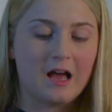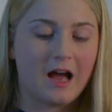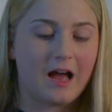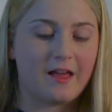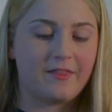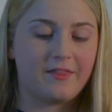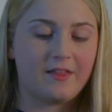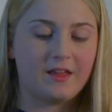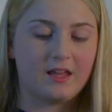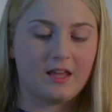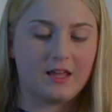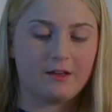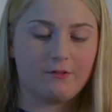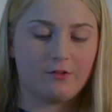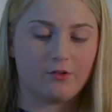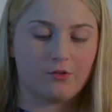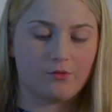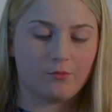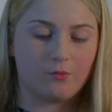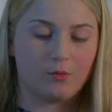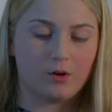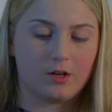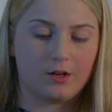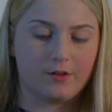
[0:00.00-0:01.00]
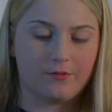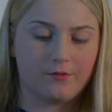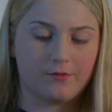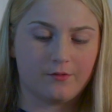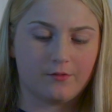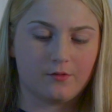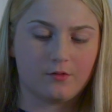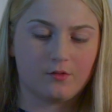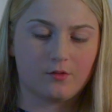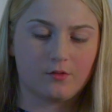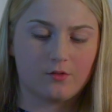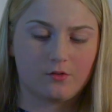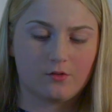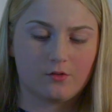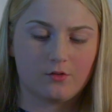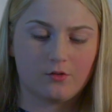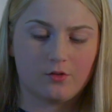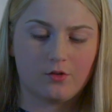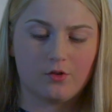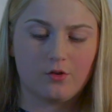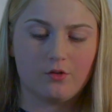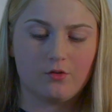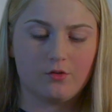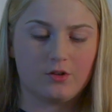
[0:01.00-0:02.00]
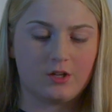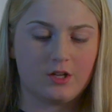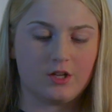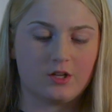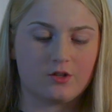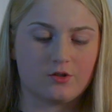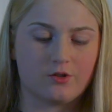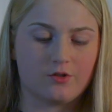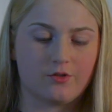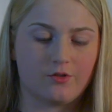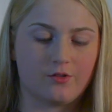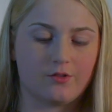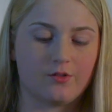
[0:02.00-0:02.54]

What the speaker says: I think he was one of 2 teachers